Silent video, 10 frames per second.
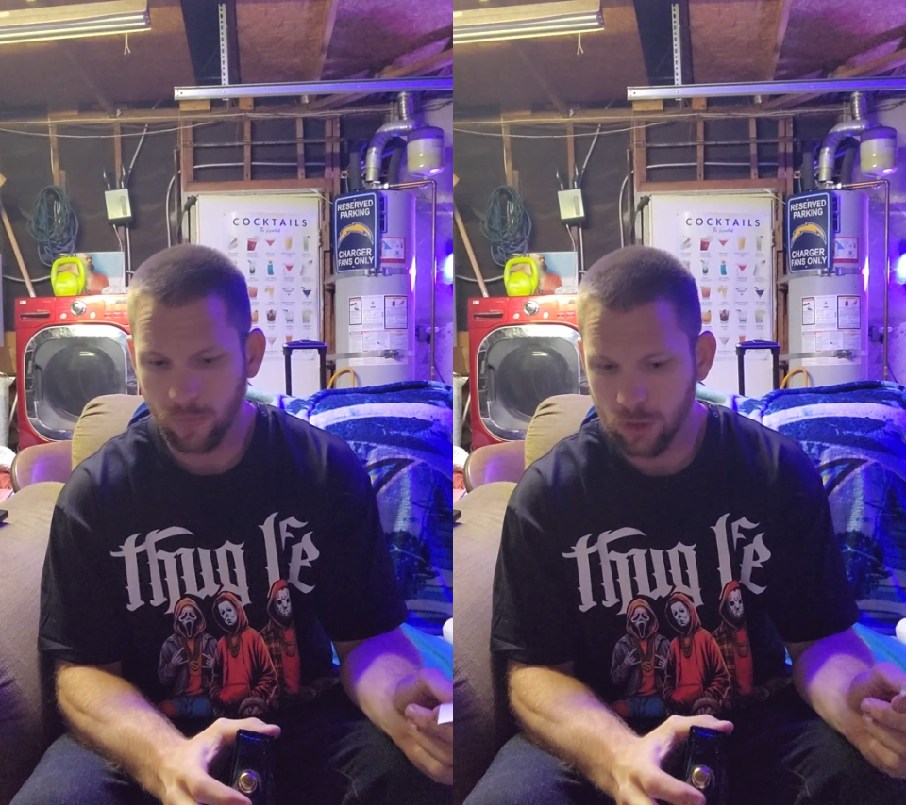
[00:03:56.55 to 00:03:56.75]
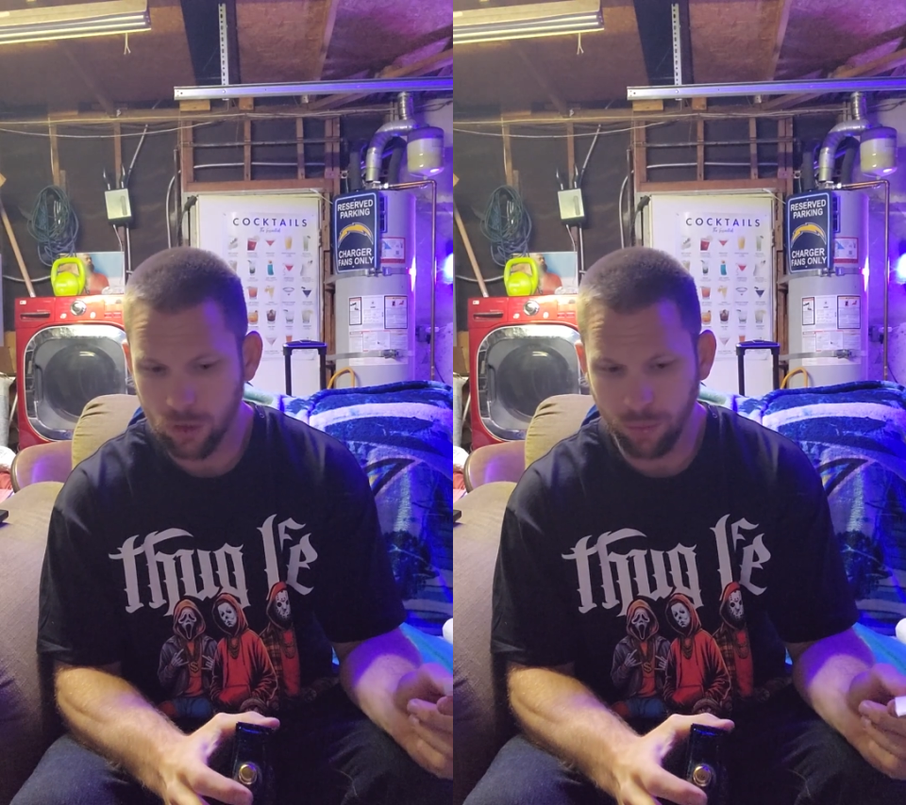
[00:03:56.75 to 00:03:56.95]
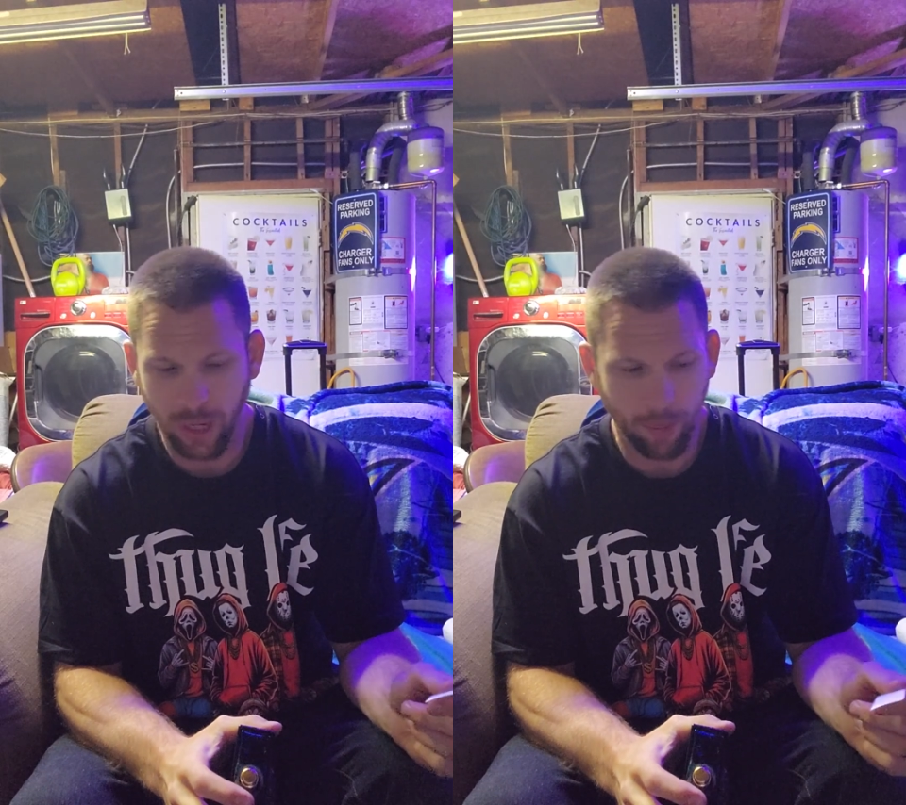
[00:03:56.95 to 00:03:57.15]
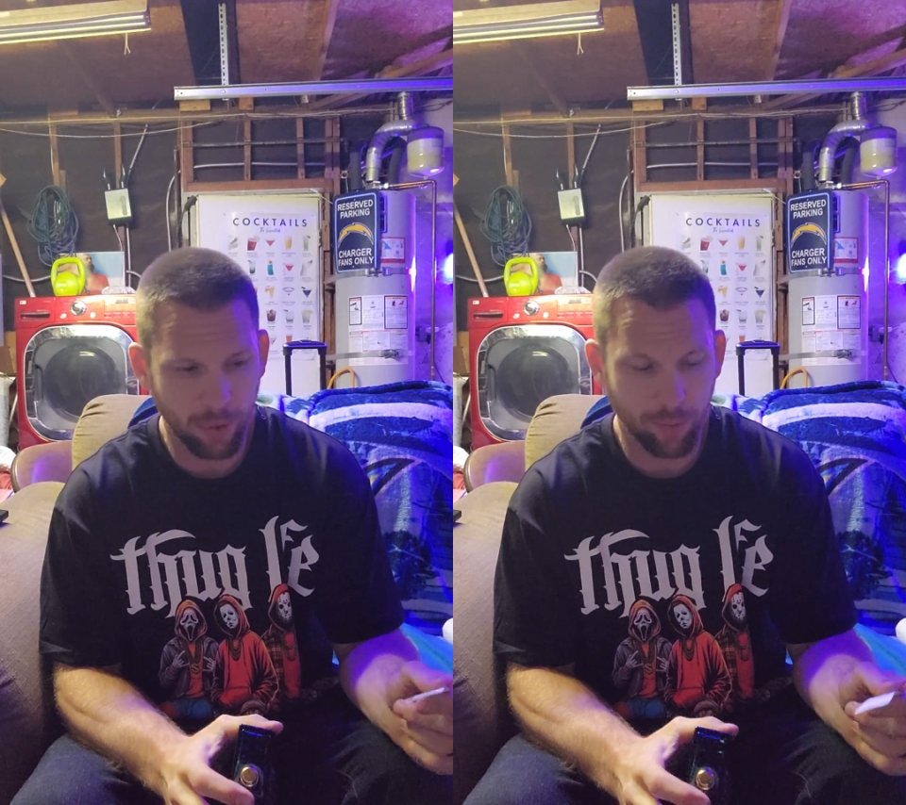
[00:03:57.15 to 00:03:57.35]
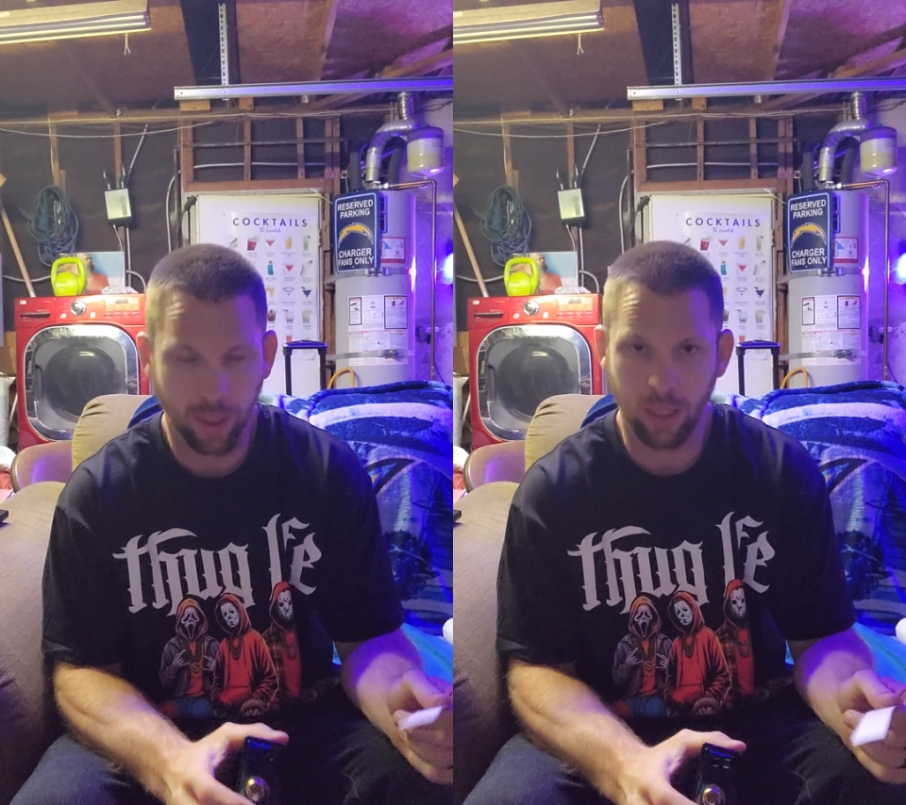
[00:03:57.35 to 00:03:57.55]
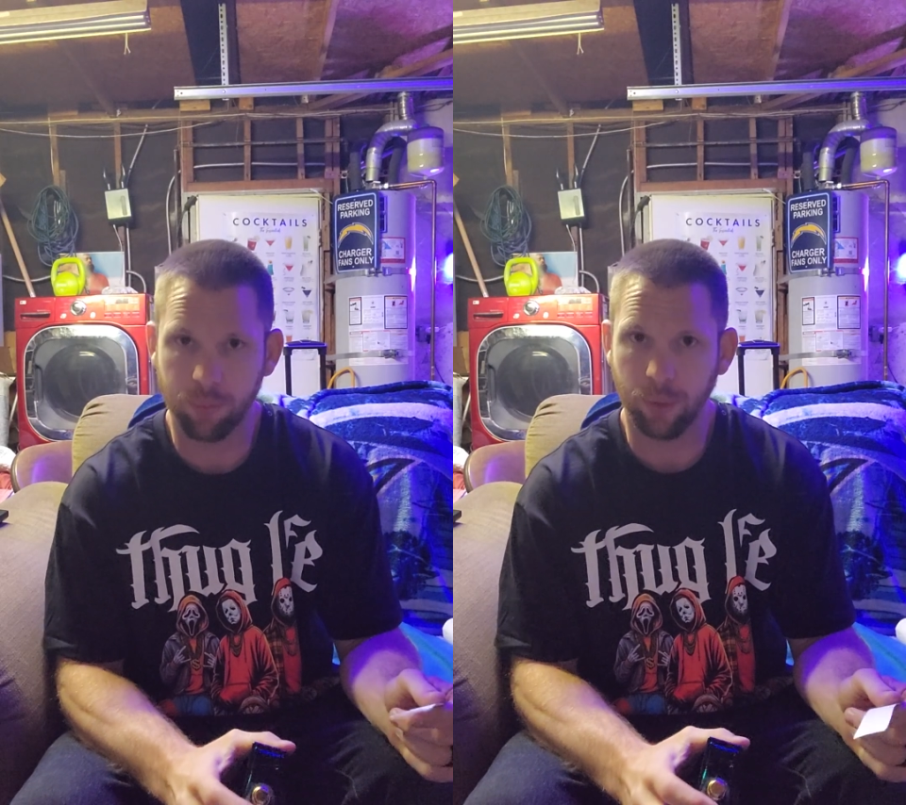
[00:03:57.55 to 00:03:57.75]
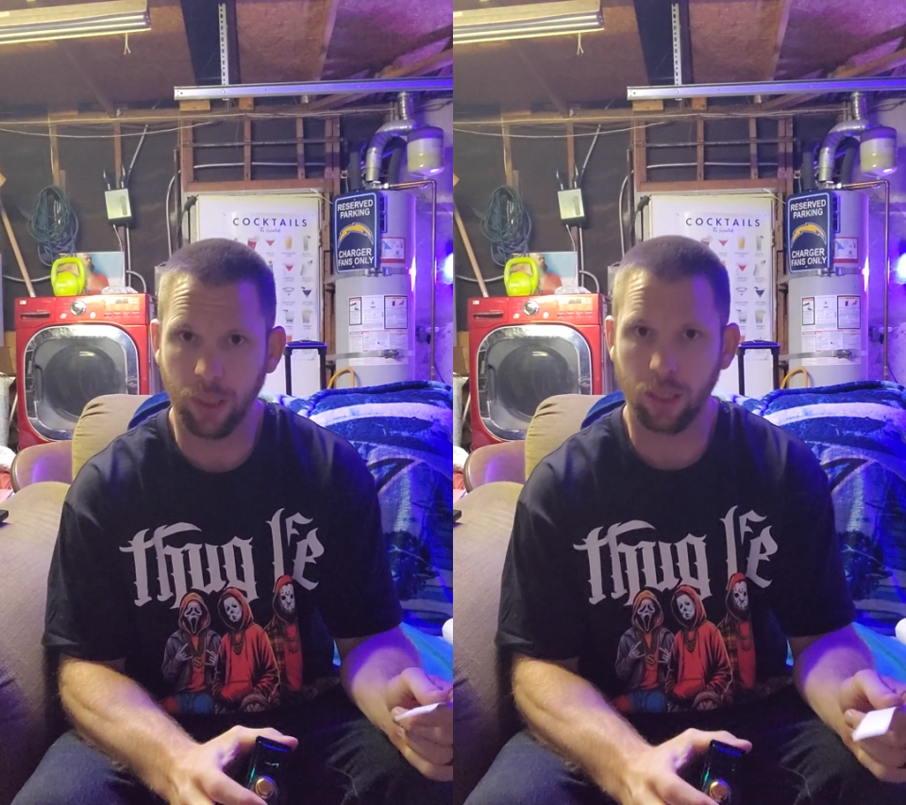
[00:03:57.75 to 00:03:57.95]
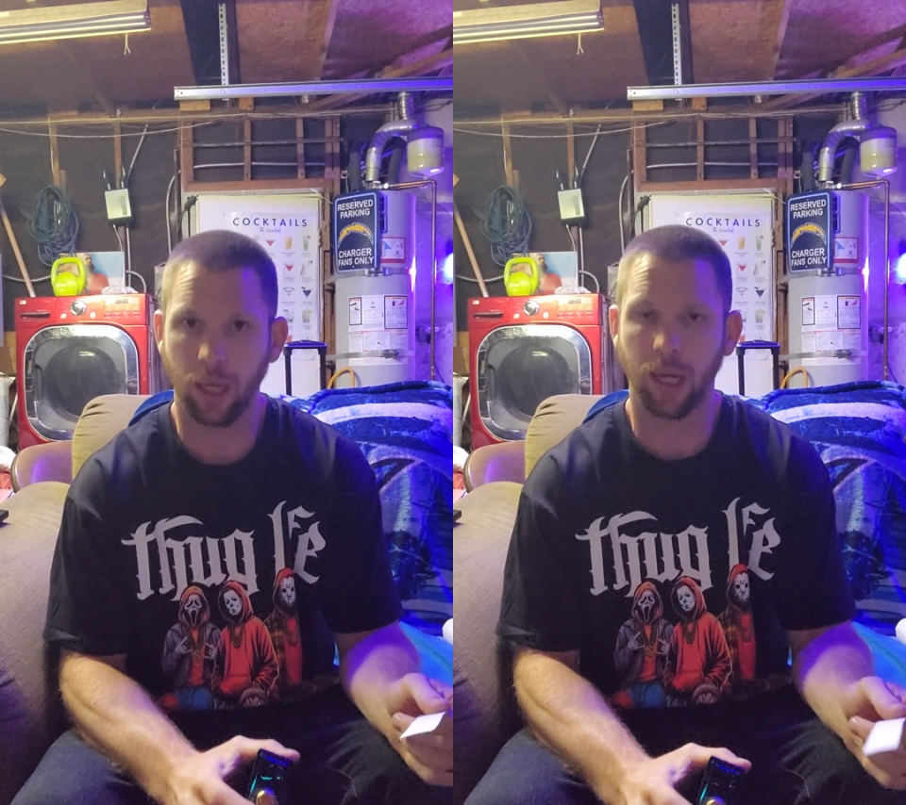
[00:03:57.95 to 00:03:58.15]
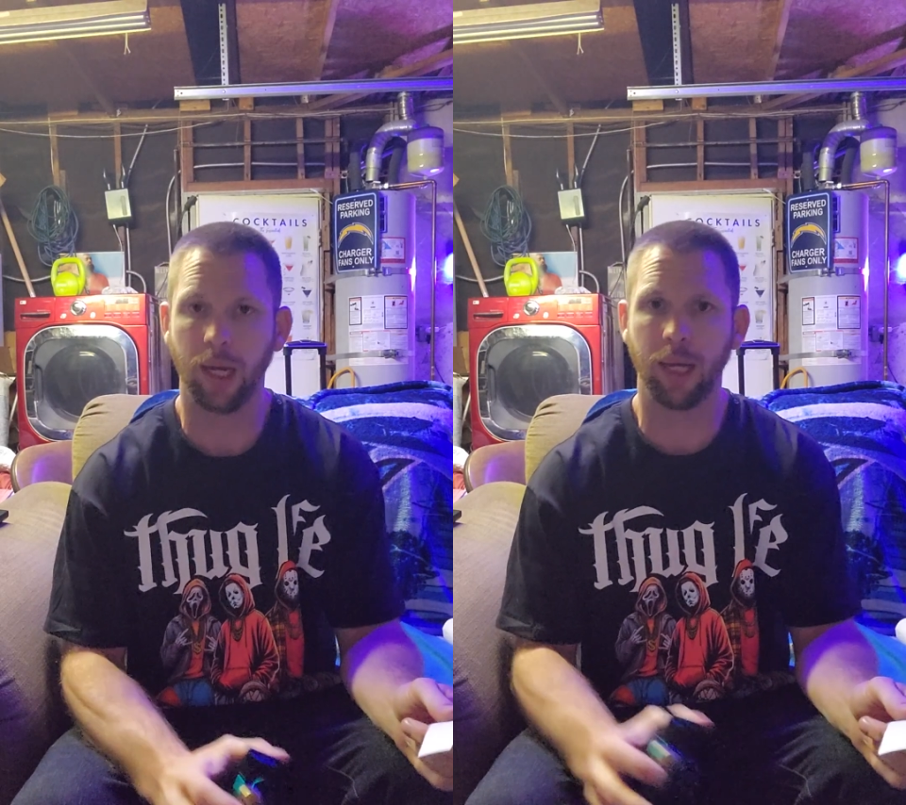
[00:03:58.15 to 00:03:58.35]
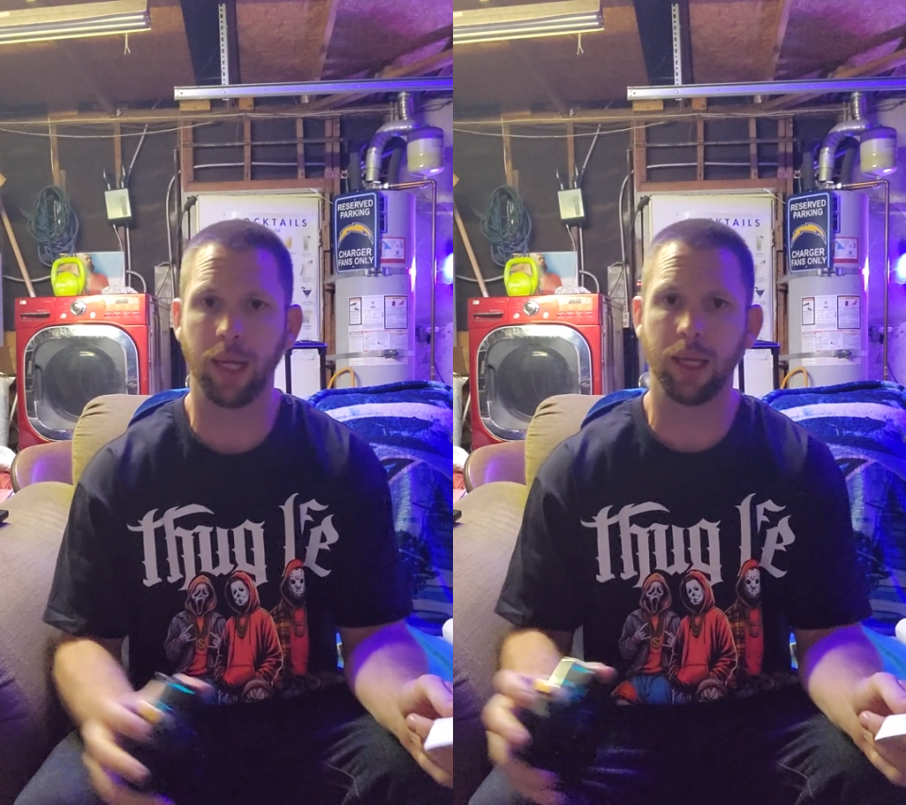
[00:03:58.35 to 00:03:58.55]
Super happy about it, but
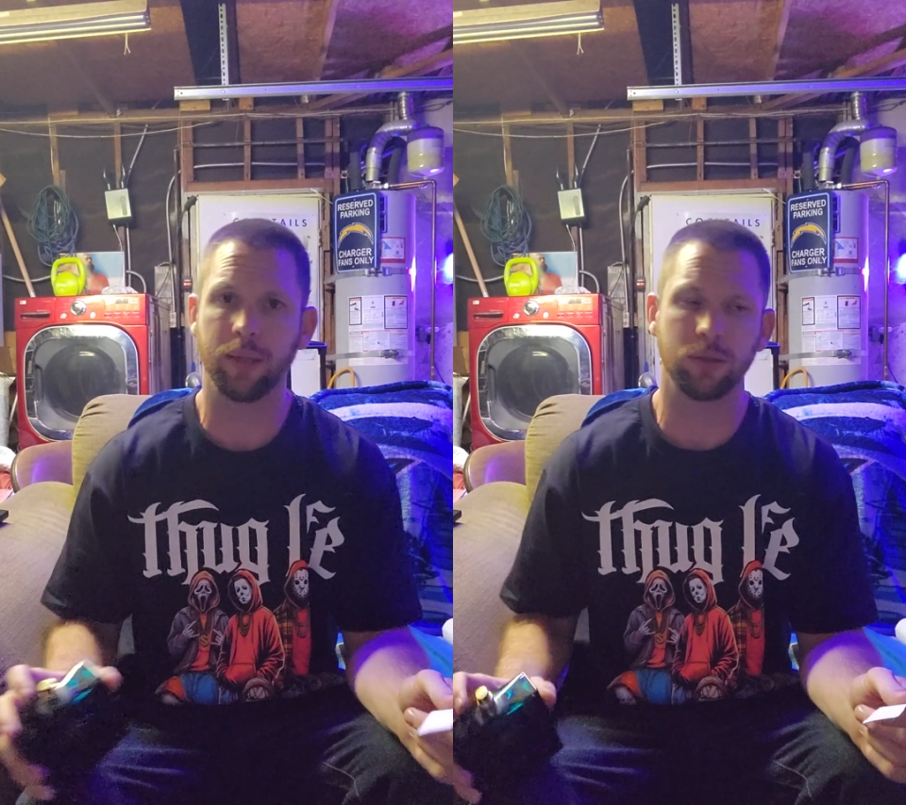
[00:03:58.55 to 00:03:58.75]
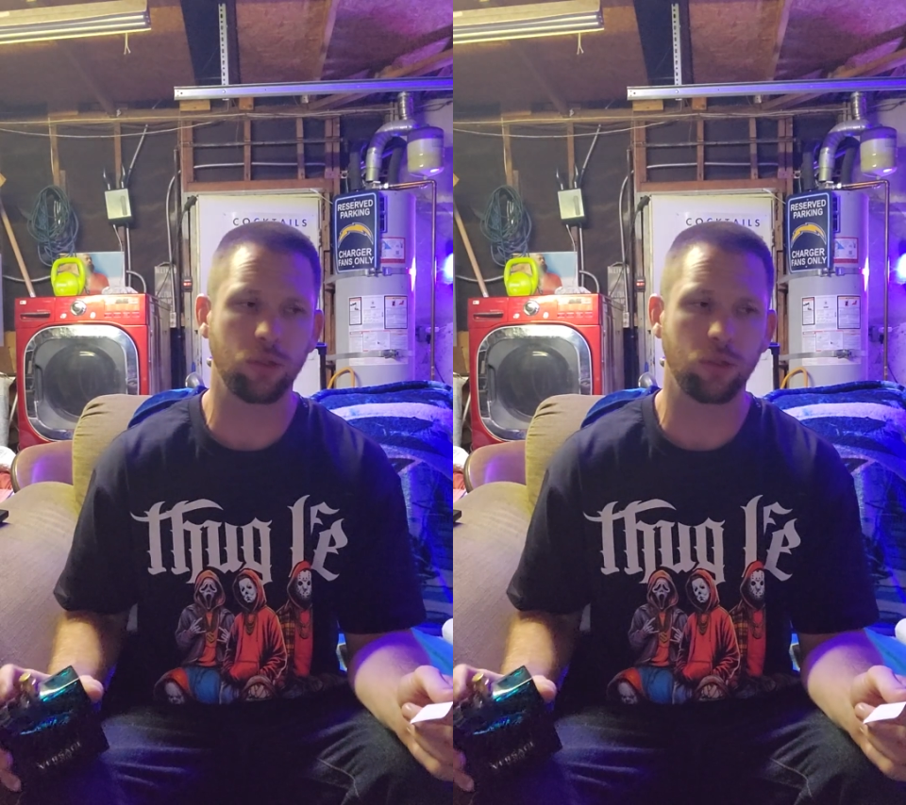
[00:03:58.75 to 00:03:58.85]
I,